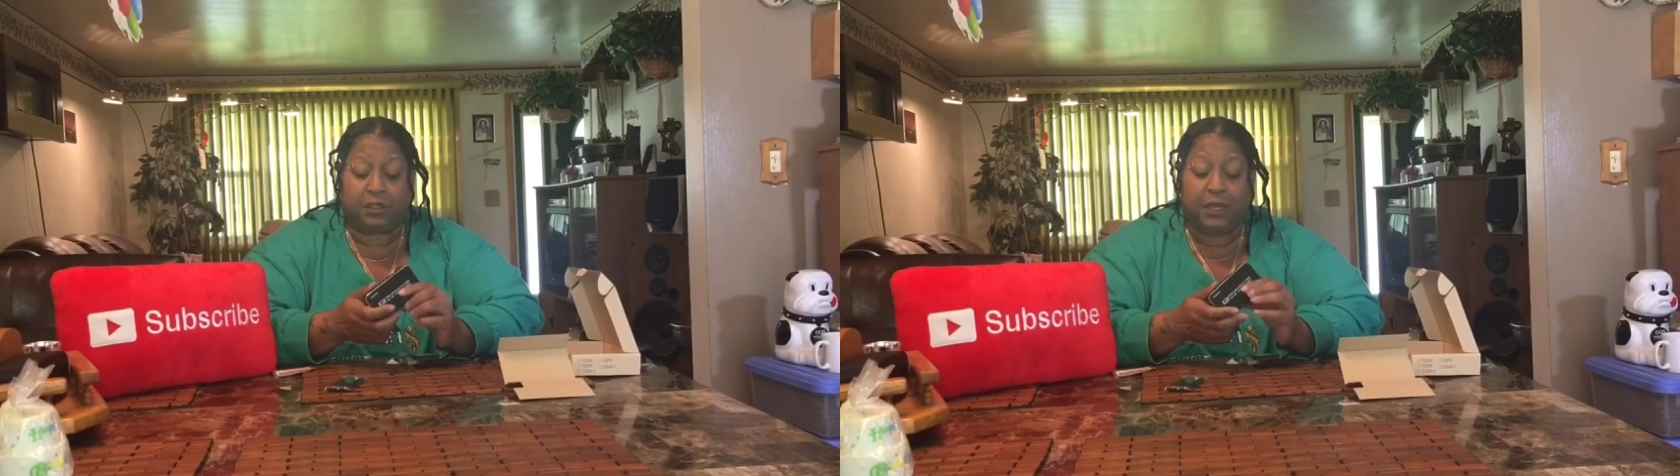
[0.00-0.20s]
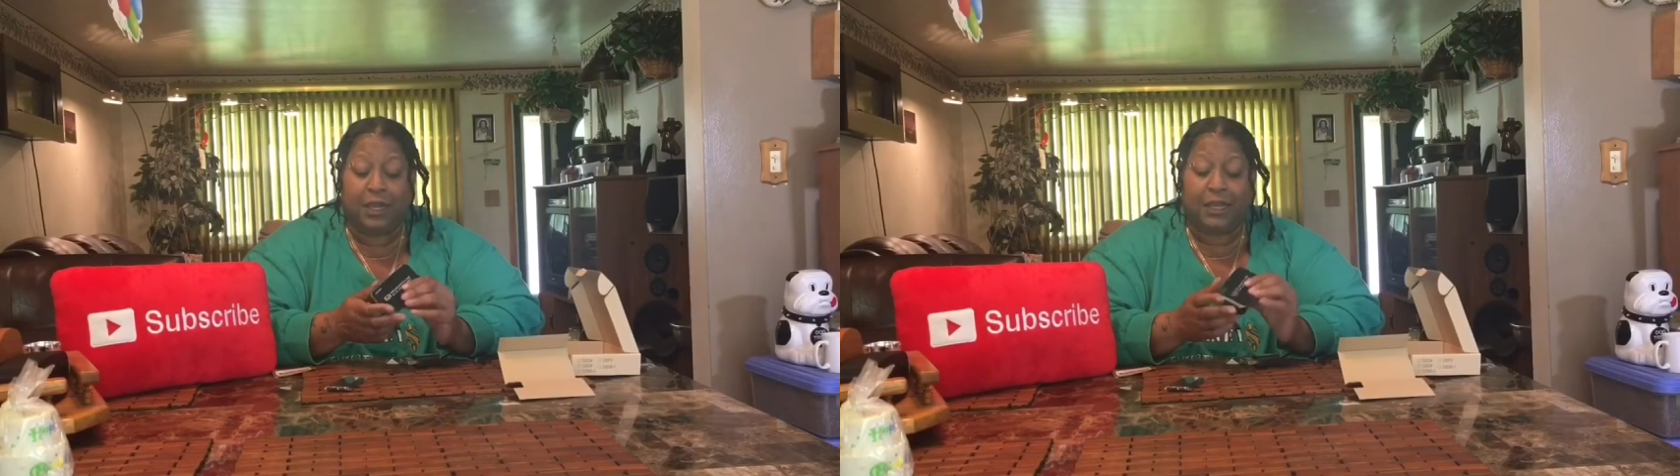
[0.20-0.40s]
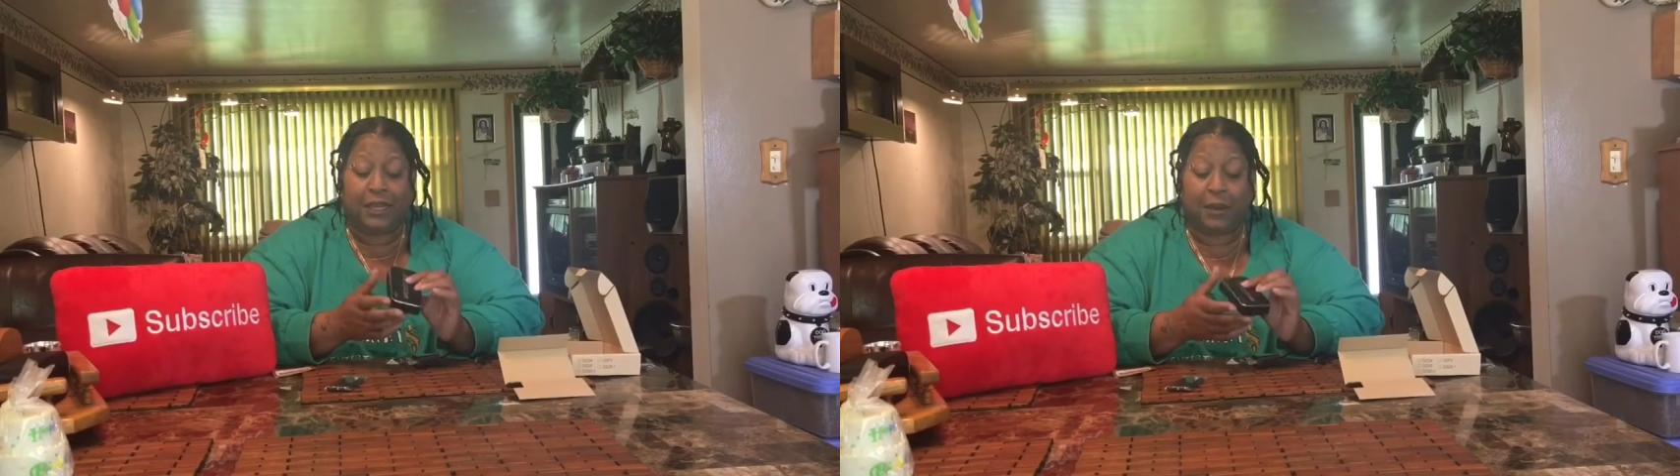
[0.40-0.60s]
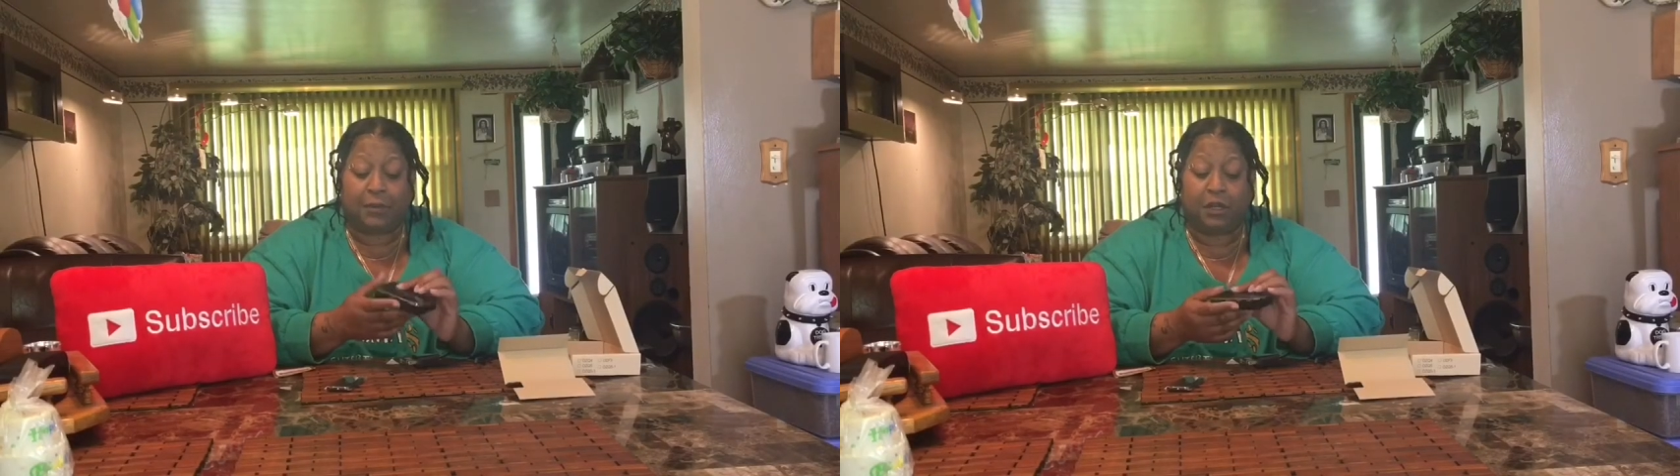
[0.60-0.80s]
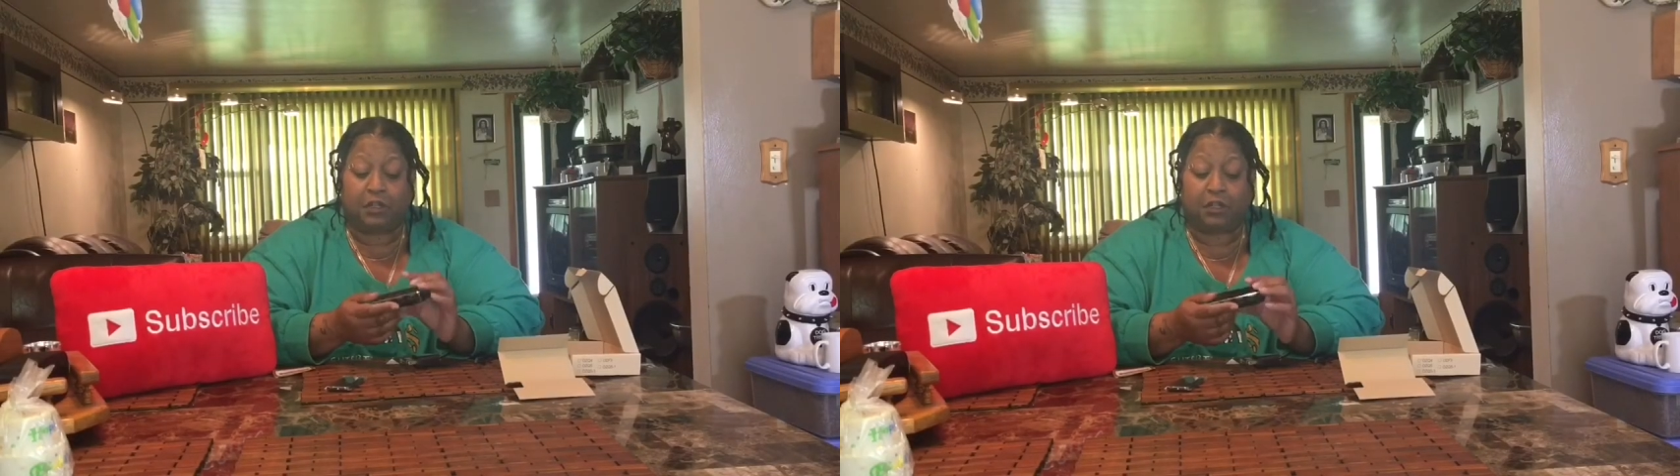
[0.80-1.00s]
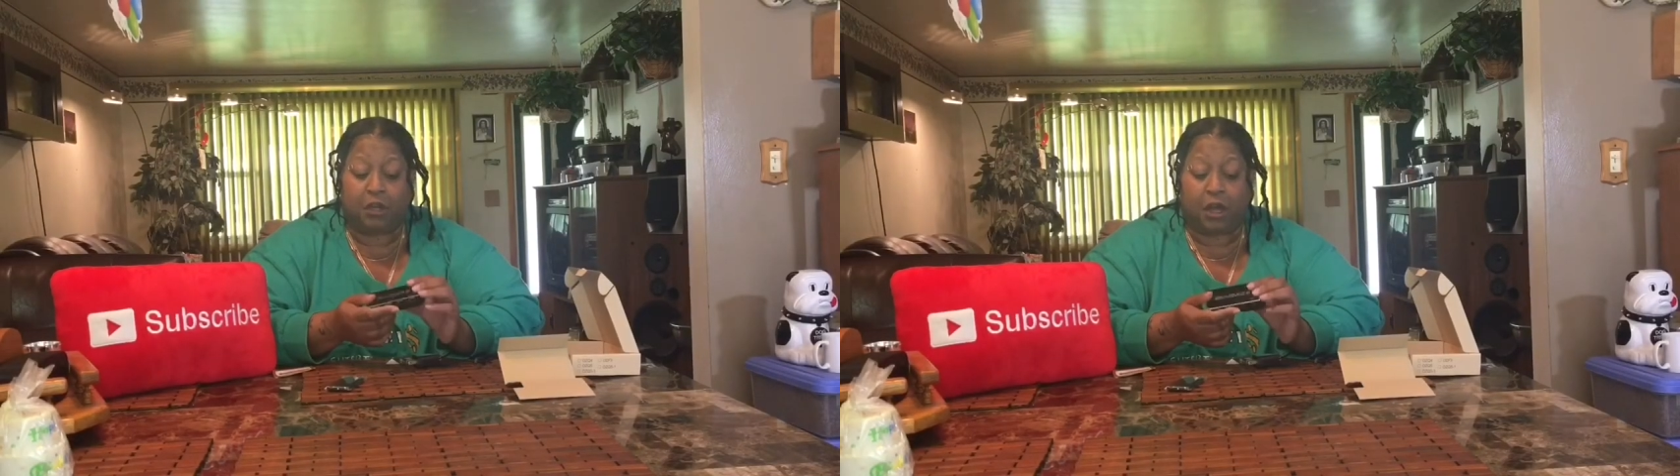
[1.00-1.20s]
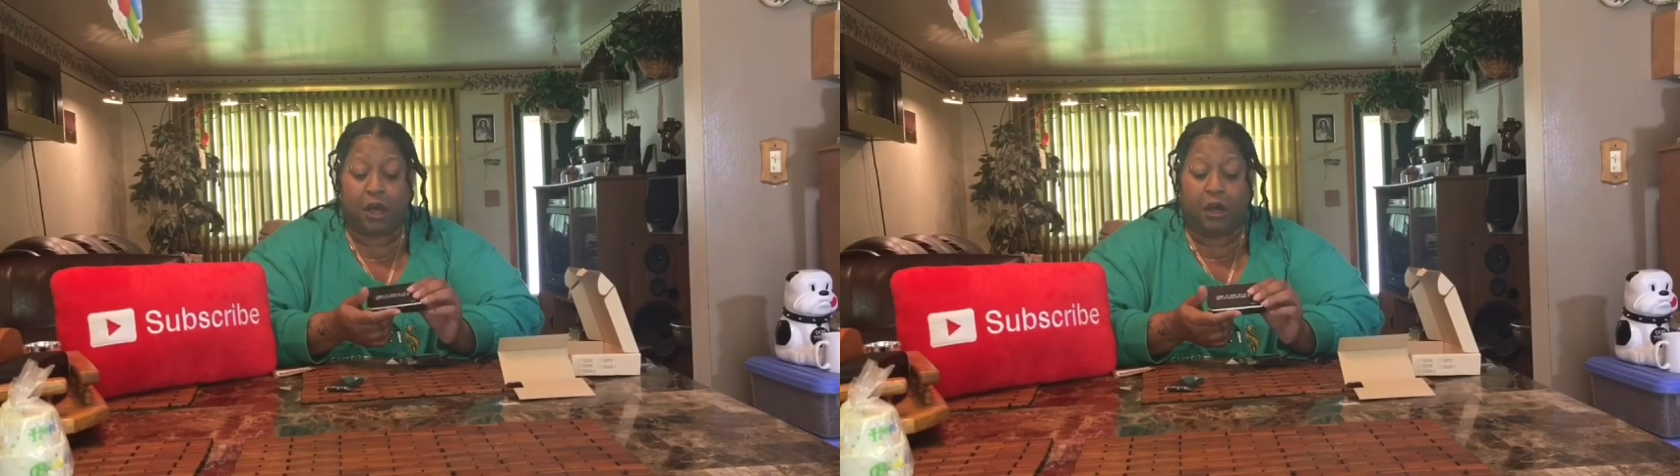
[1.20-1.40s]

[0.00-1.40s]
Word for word: and then I'm going to show you up